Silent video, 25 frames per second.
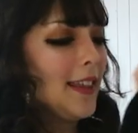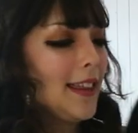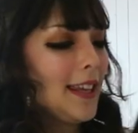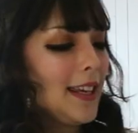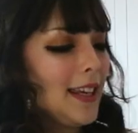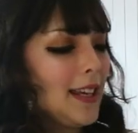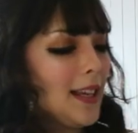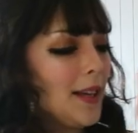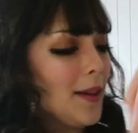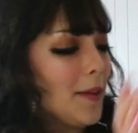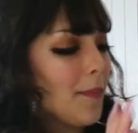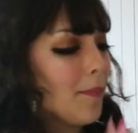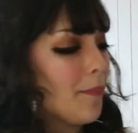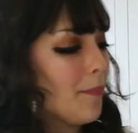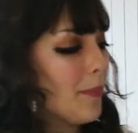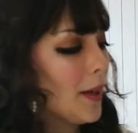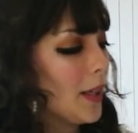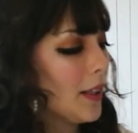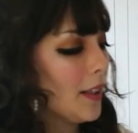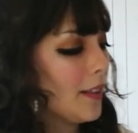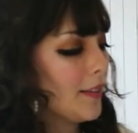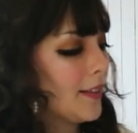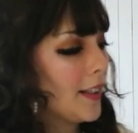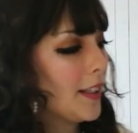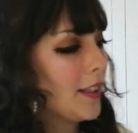the
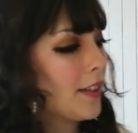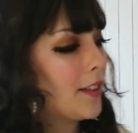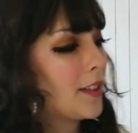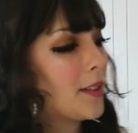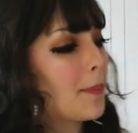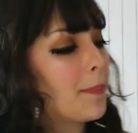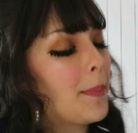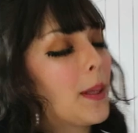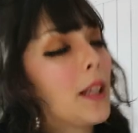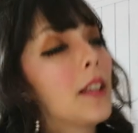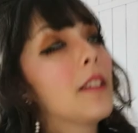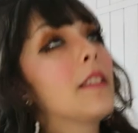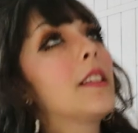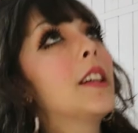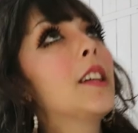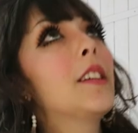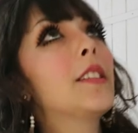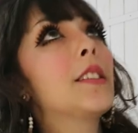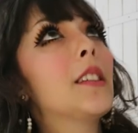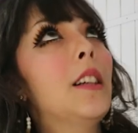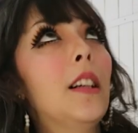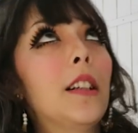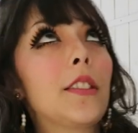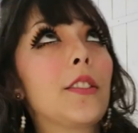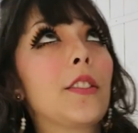Boleros.
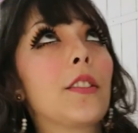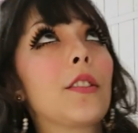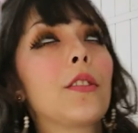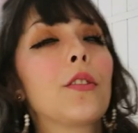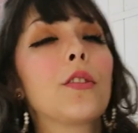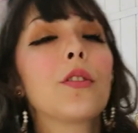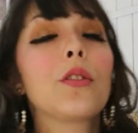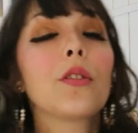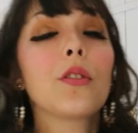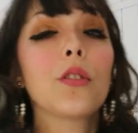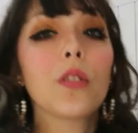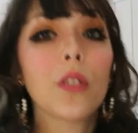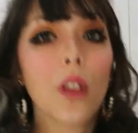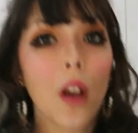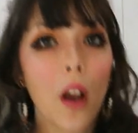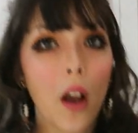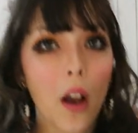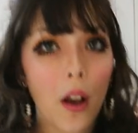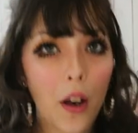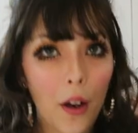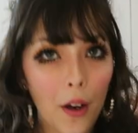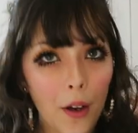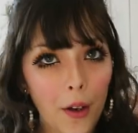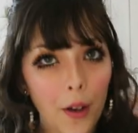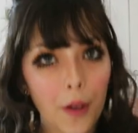Boleros are just
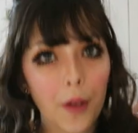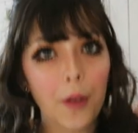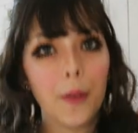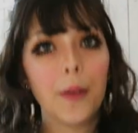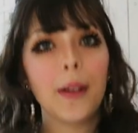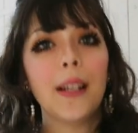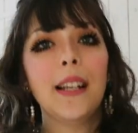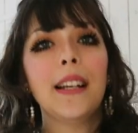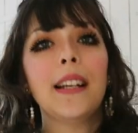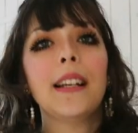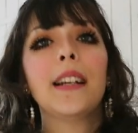so